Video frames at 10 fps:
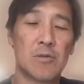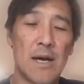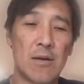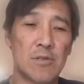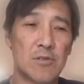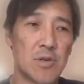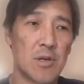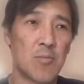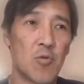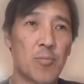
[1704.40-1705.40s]

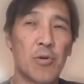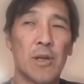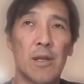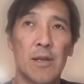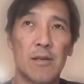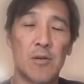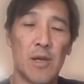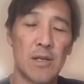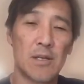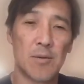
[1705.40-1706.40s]
downstream, or putting it into
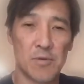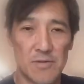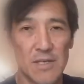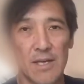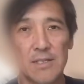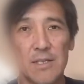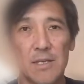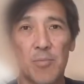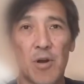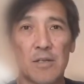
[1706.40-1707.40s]
any type of
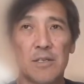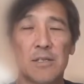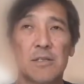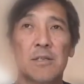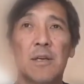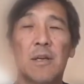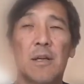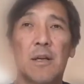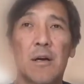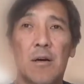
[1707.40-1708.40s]
CI/CD process.
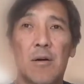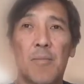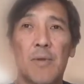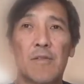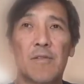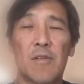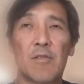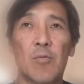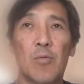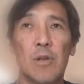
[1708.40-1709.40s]
It's
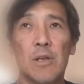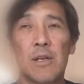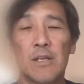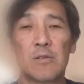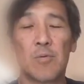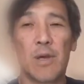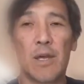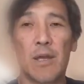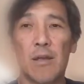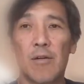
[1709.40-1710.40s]
just a really nice
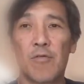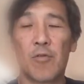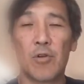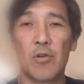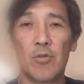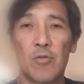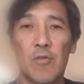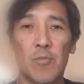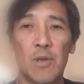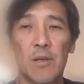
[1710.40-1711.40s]
way for you
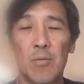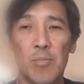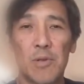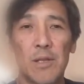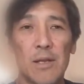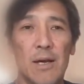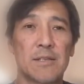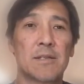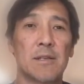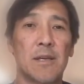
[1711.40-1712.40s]
to be completely
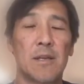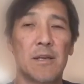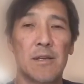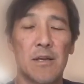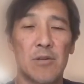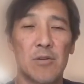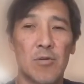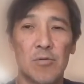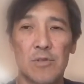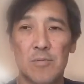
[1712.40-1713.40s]
isolated in your
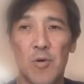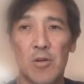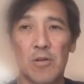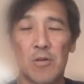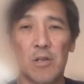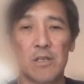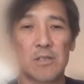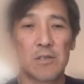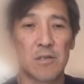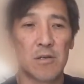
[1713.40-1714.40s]
own small little
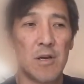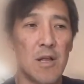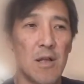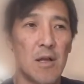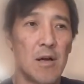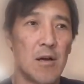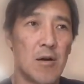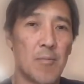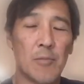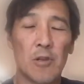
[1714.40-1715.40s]
cluster
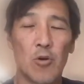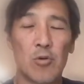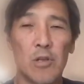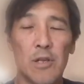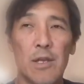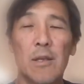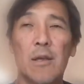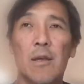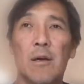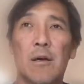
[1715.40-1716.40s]
locally
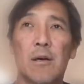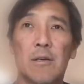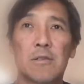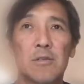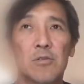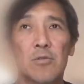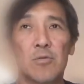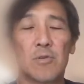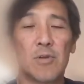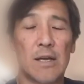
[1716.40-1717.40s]
to
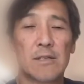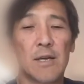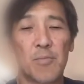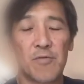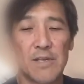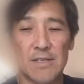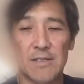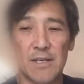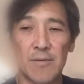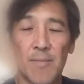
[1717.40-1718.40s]
do that type of
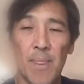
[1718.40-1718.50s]
testing.